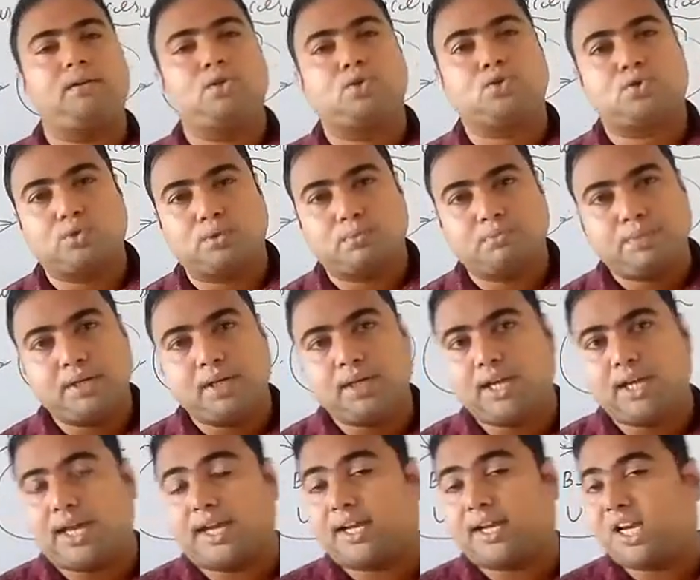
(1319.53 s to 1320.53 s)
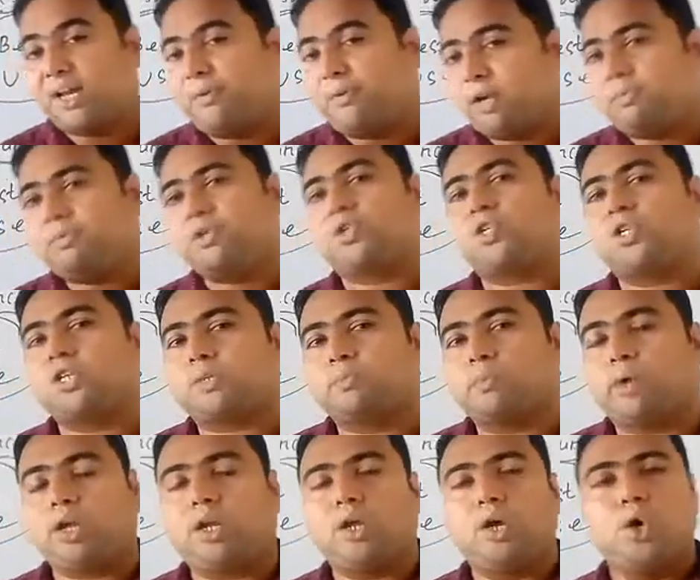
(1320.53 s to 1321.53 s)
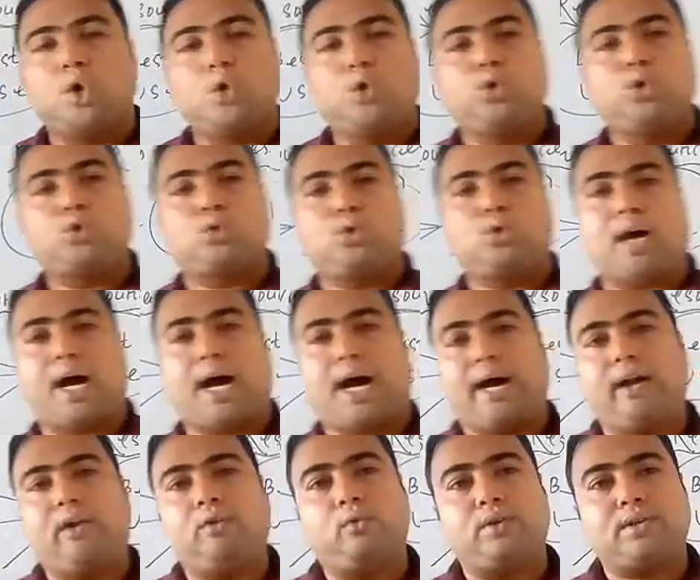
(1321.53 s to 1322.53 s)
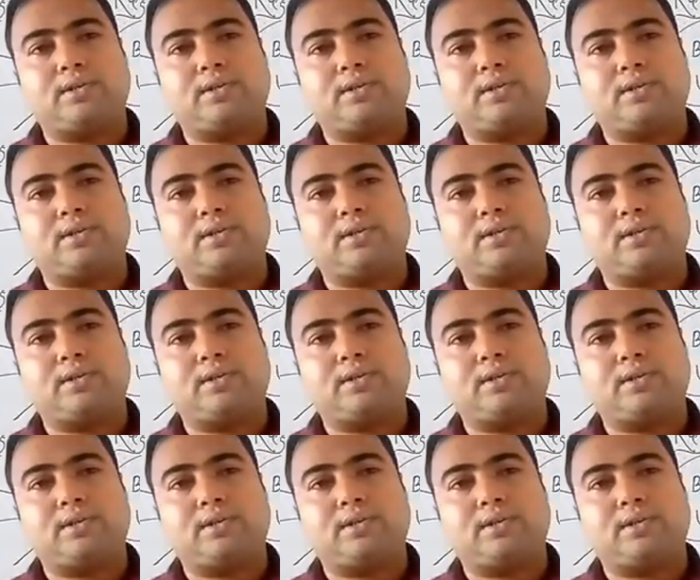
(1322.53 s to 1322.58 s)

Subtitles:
So being a clever businessman, we should always